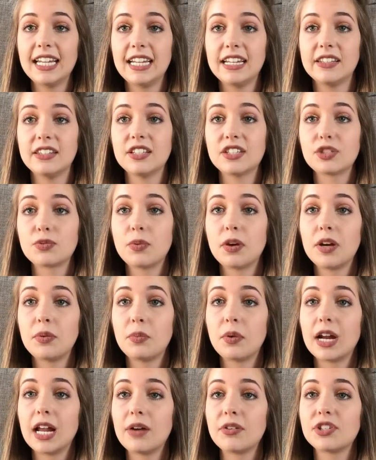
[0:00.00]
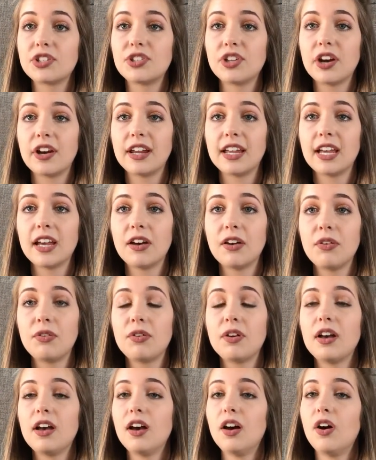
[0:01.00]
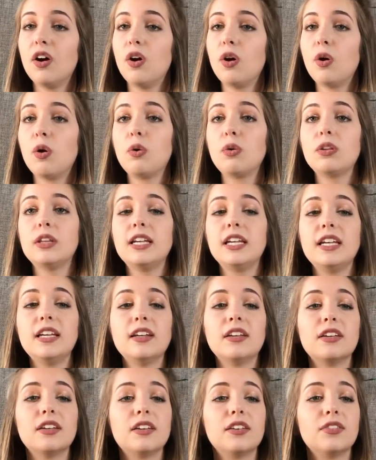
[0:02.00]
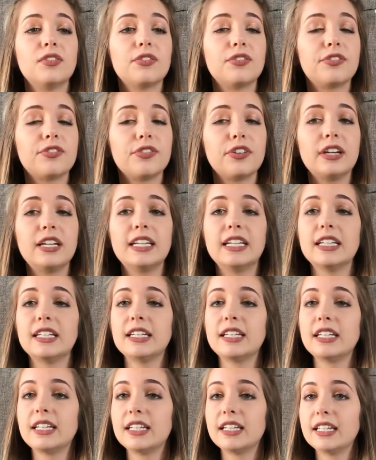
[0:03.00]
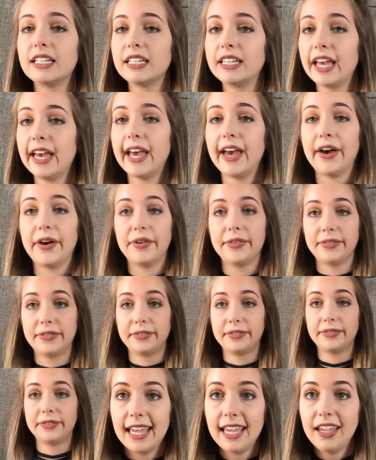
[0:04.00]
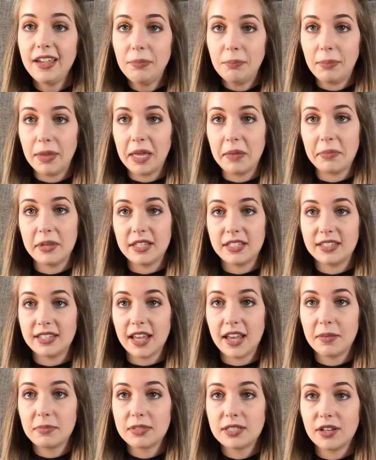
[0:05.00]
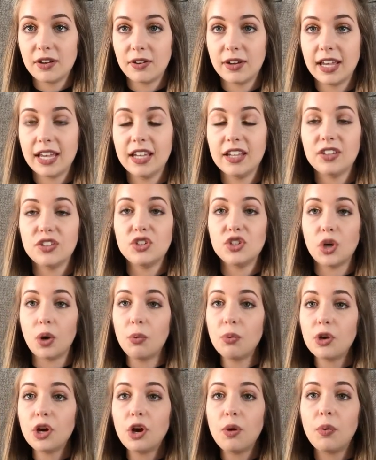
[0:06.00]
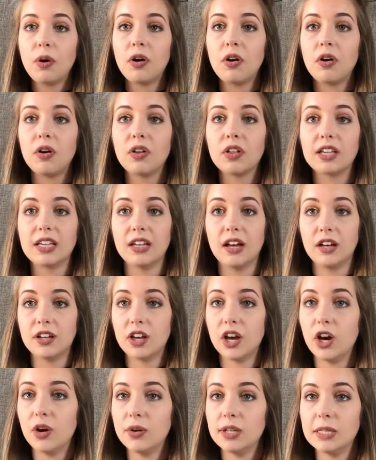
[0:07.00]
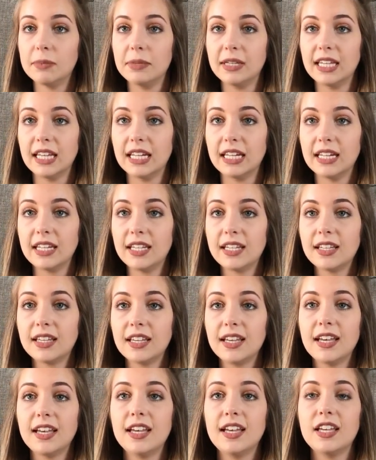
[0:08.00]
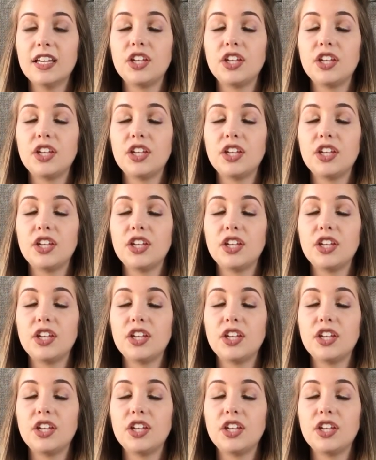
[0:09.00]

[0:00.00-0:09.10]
I needed this one when I was starting out. Holy freaking cow. Take baby steps, okay? Don't go all gung-ho in the beginning.